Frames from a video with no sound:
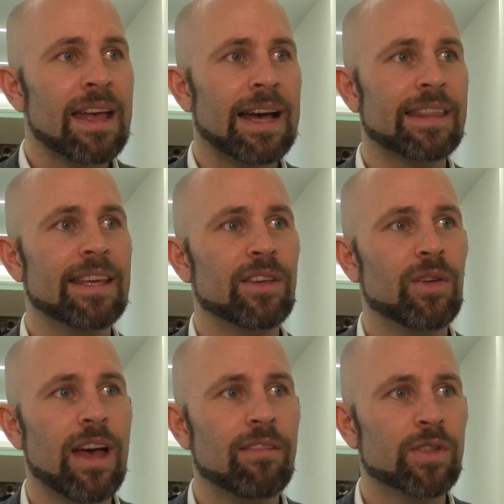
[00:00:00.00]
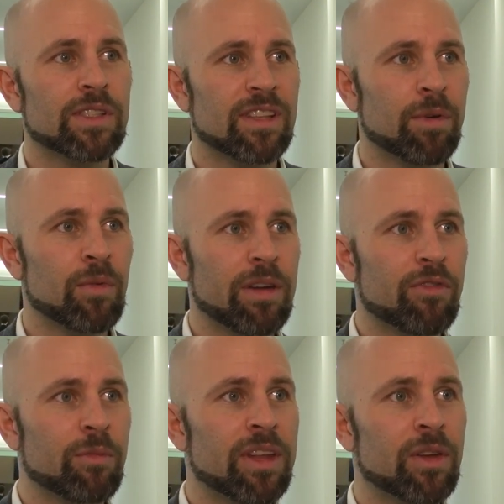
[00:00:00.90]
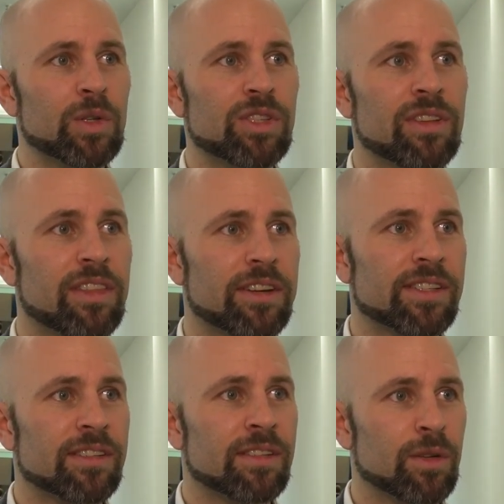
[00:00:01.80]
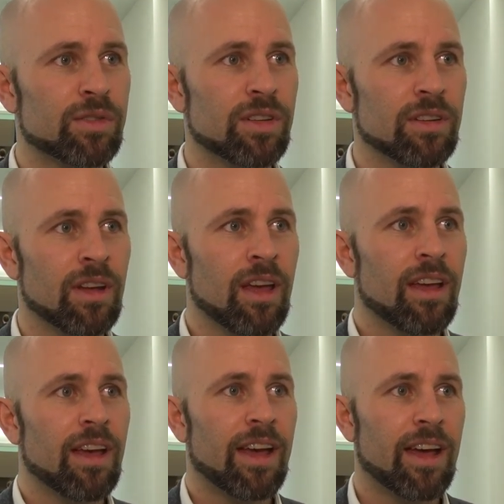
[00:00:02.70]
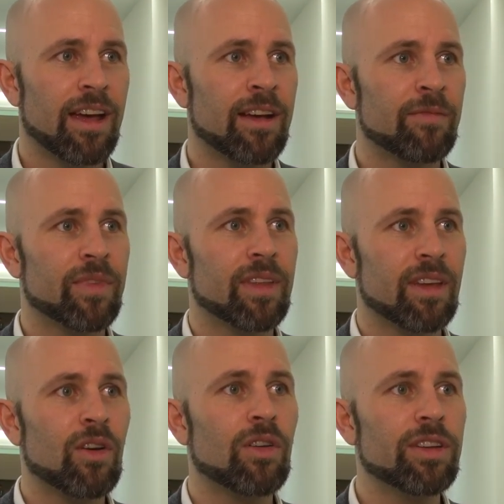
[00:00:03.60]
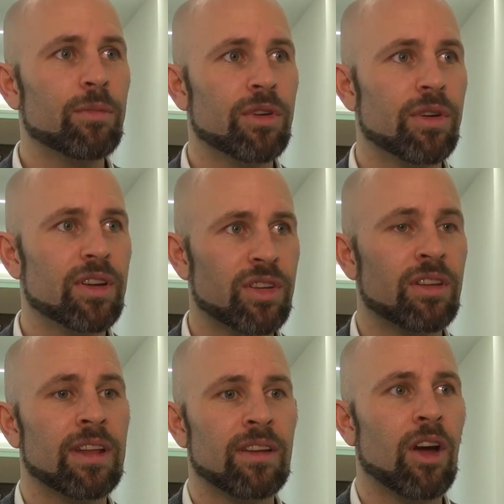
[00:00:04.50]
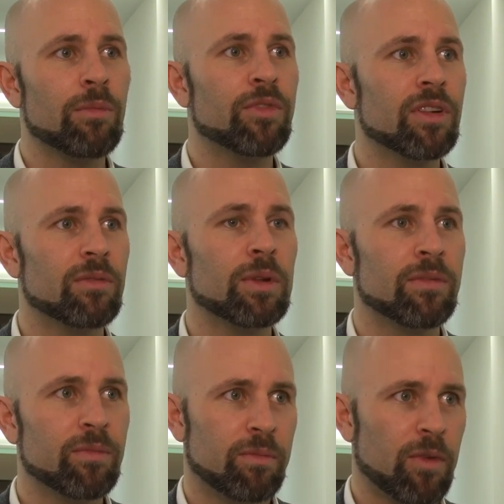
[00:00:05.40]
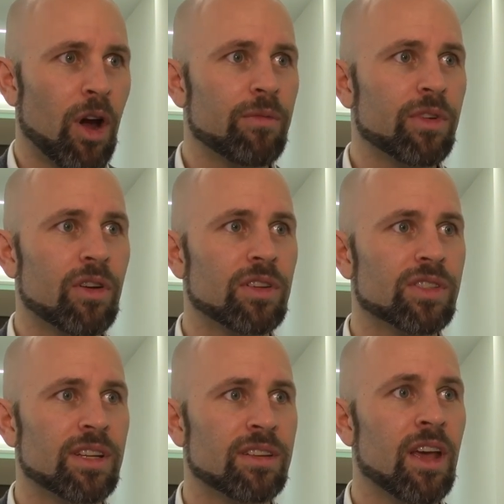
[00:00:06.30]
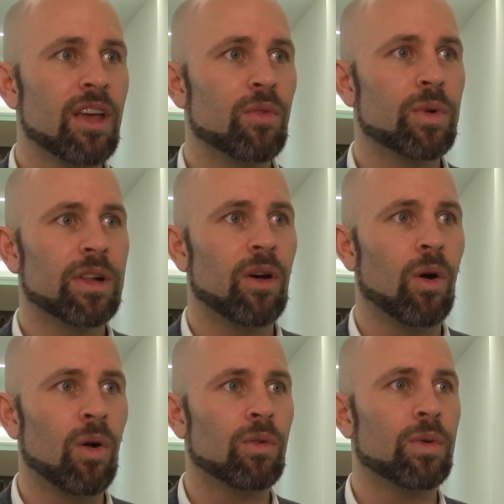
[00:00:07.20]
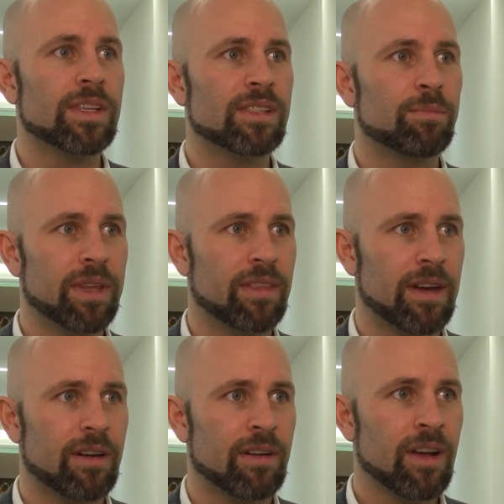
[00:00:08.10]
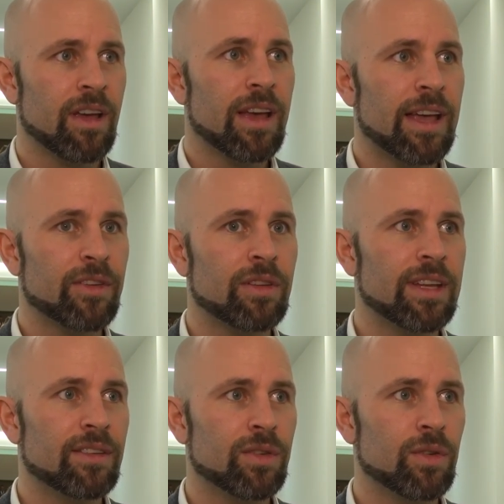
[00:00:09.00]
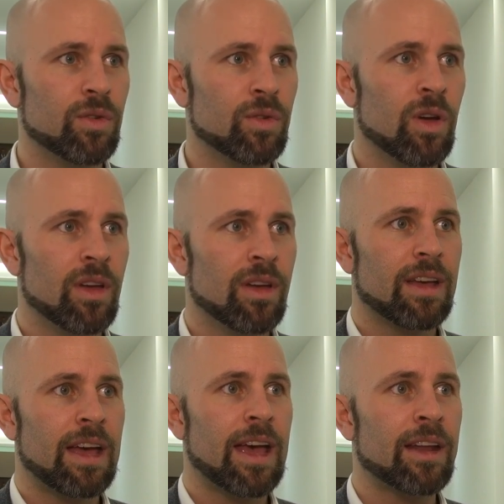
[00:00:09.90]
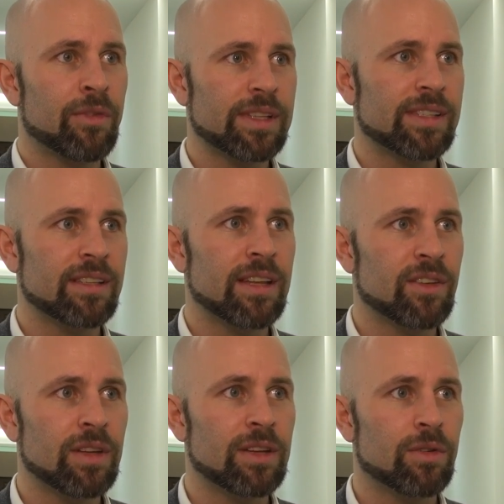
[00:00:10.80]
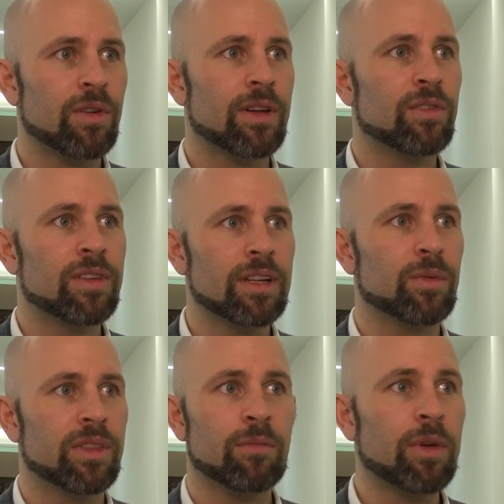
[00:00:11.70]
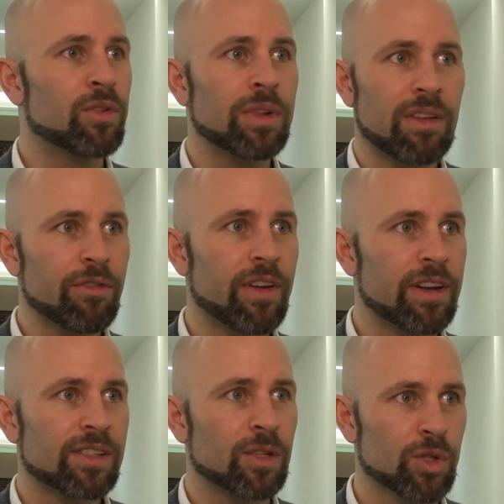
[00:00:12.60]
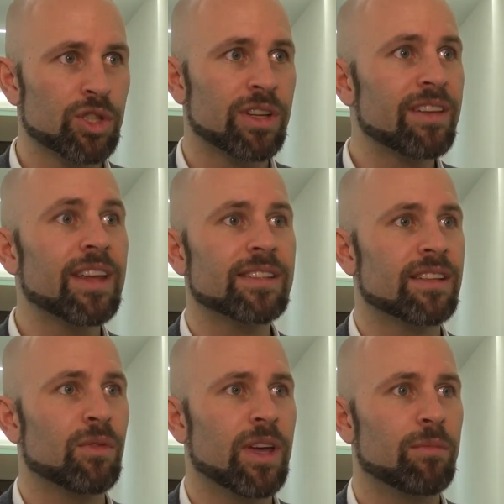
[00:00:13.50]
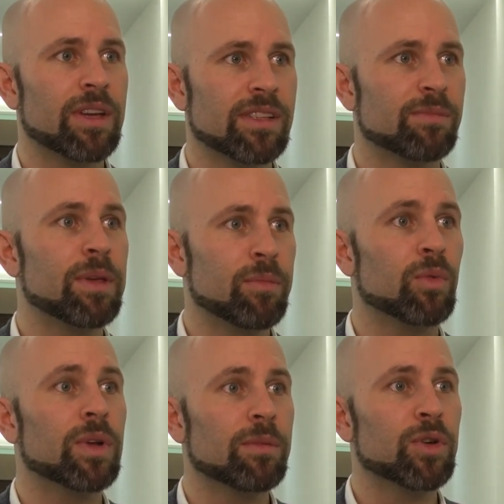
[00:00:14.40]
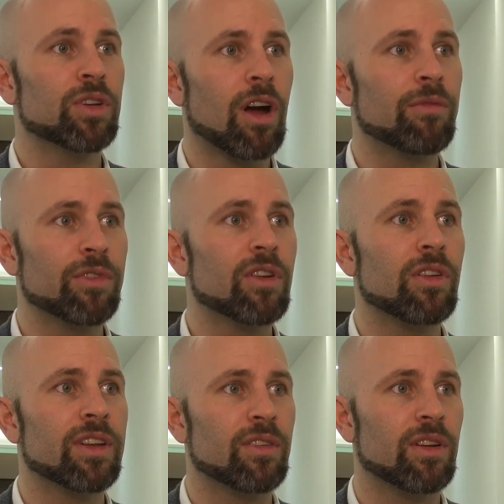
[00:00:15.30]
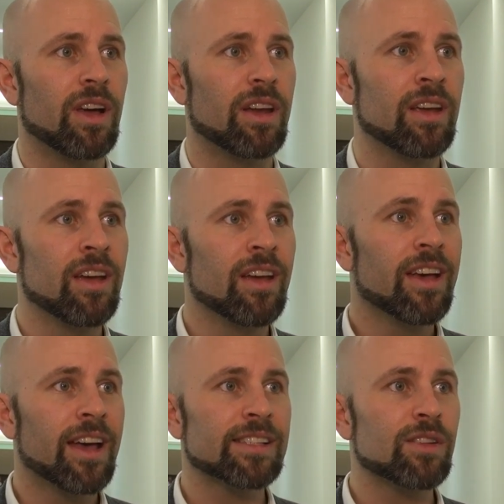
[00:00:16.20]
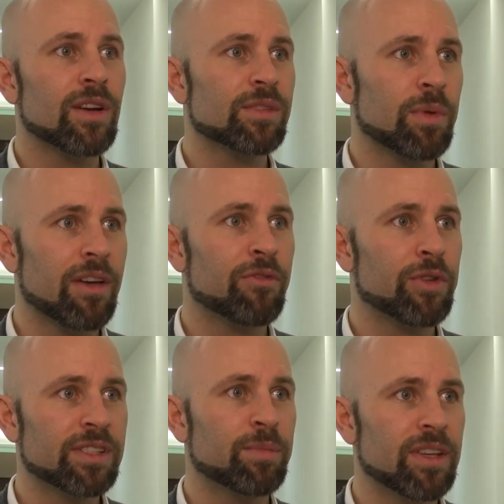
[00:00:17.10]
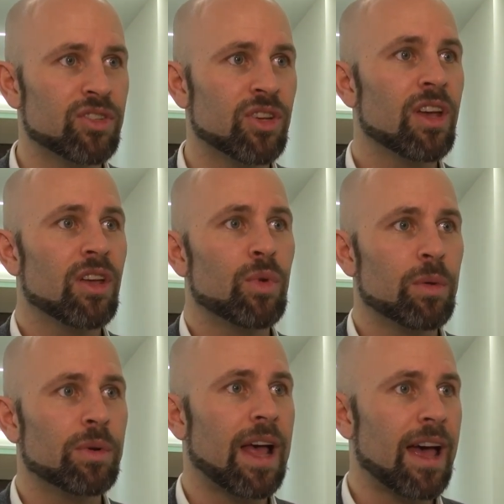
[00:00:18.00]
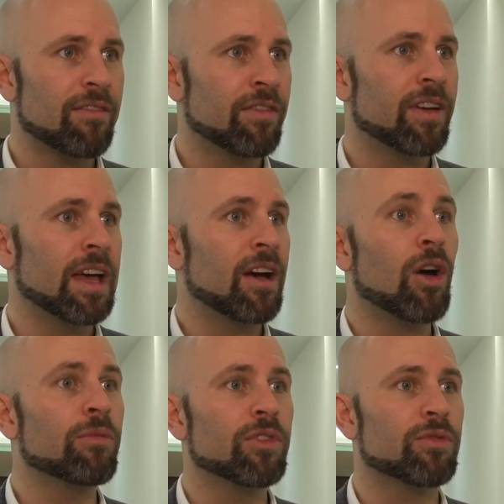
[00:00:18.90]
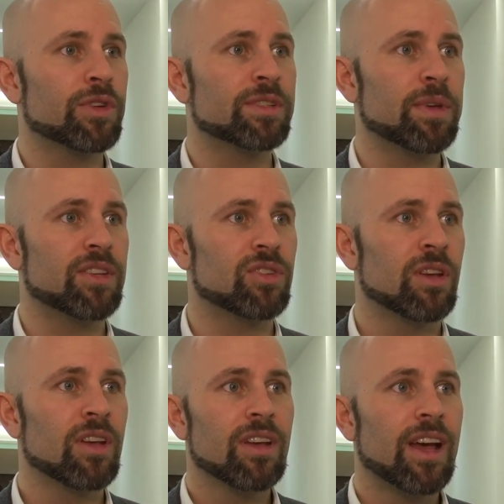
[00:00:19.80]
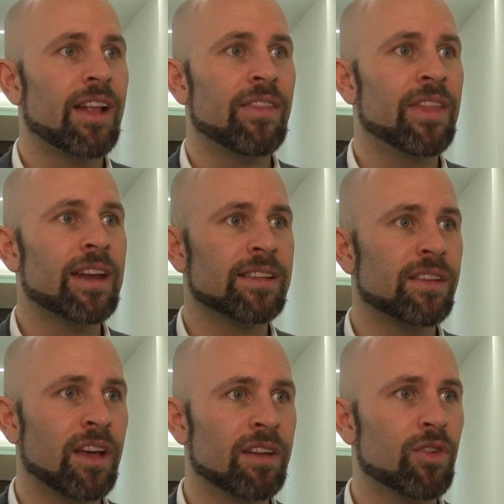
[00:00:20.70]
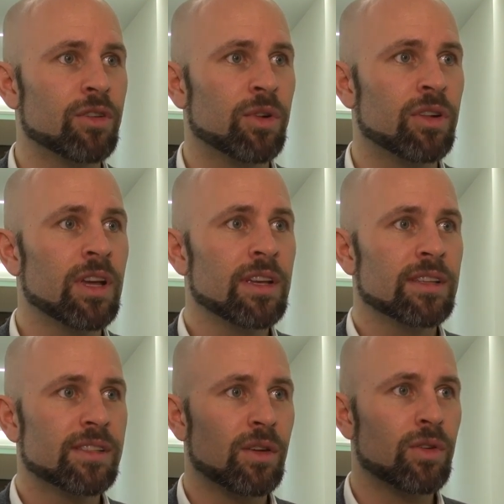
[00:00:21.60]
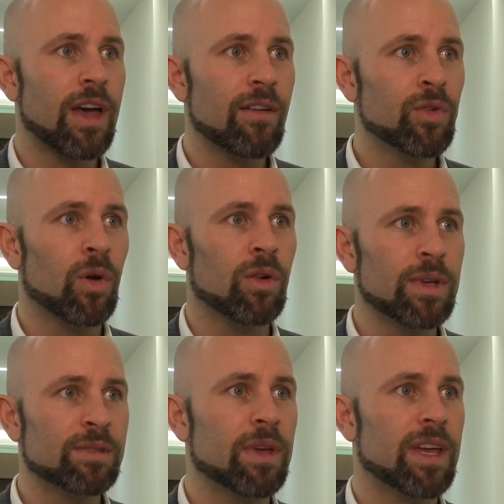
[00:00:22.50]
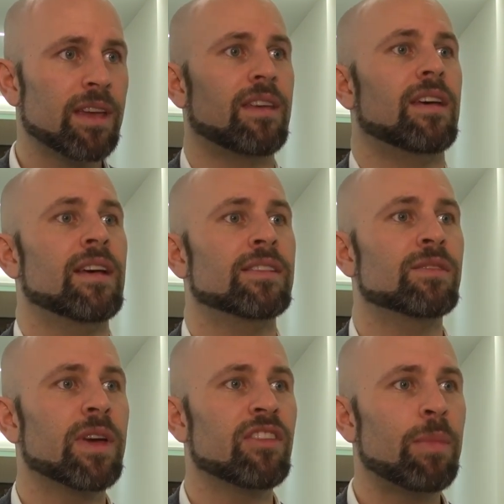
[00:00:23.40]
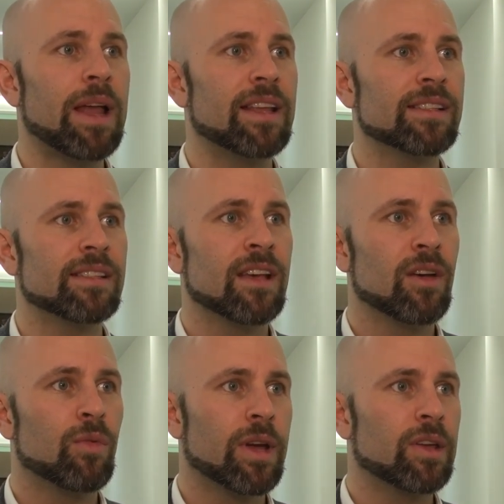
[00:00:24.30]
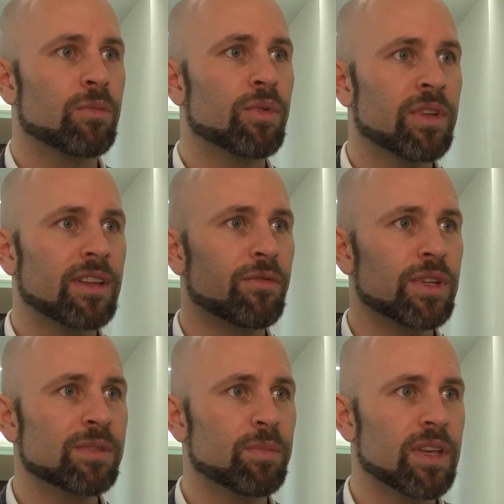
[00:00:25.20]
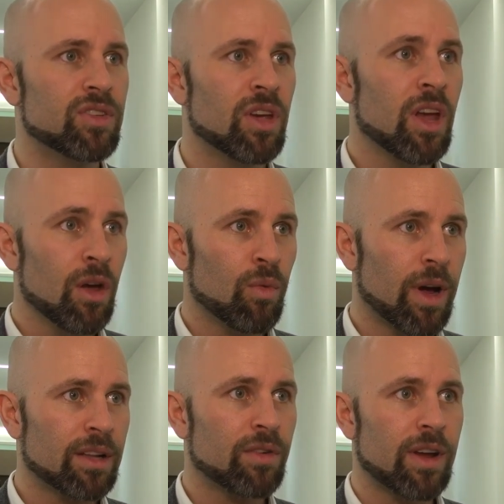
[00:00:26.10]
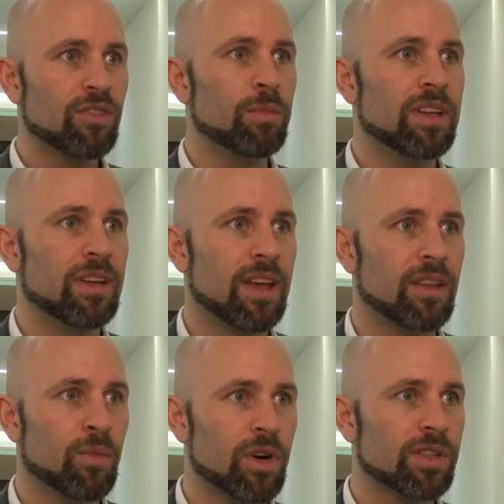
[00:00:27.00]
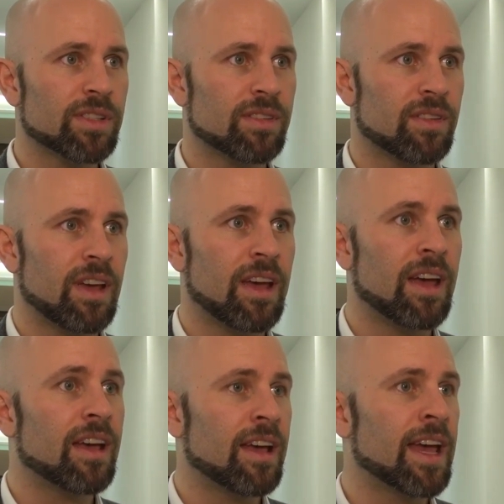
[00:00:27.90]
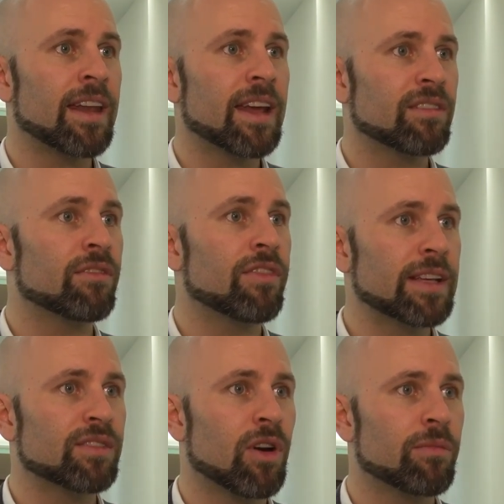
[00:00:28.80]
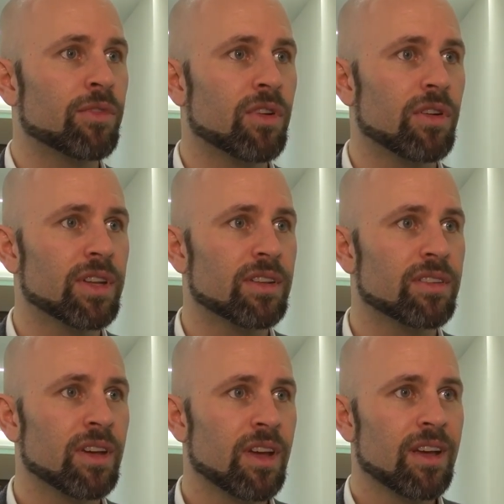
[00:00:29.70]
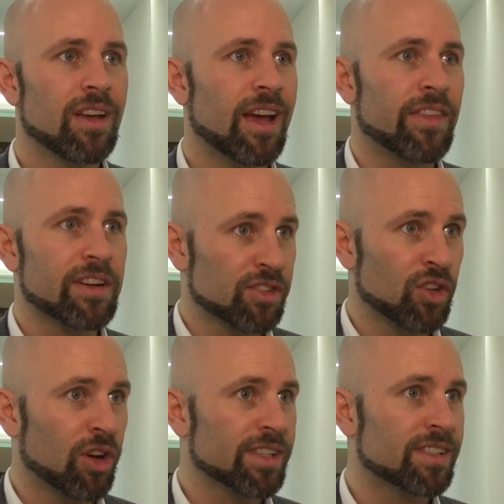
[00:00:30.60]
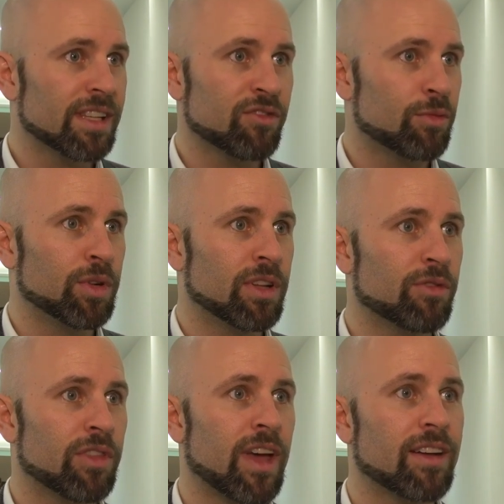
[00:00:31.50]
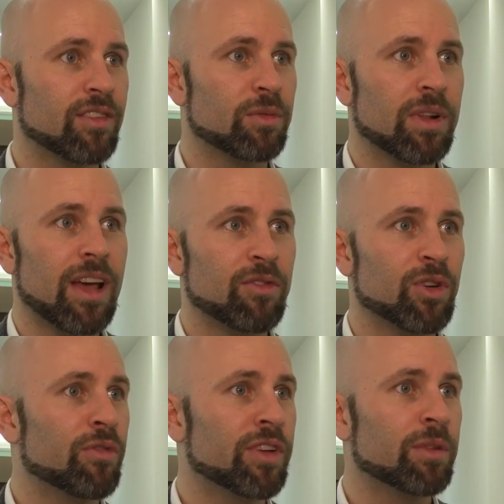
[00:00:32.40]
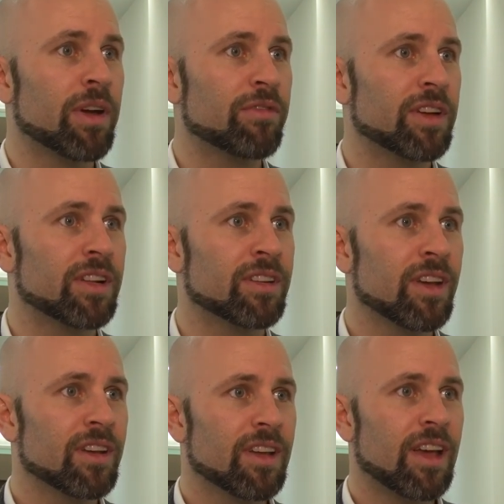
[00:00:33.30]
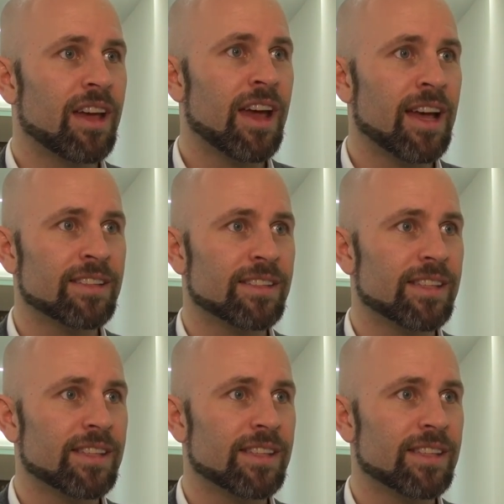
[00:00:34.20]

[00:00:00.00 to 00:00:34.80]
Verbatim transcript: I think you have to step away from the notion that there's a solution. Uh, content moderation and harmful, well, harmful content will always be there, and you need to uh, address it and you need to try to deal with it. But you will never find a solution that takes it away because people will put harmful content online. And as long as we have free speech, we will have uh, harmful free speech. And that is unavoidable. So you have to always make uh, some kind of balance where you protect the free speech while trying to mitigate the worst uh, uh, negative effects of harmful content. And there's not a silver bullet for that. You will have to go field by field uh, and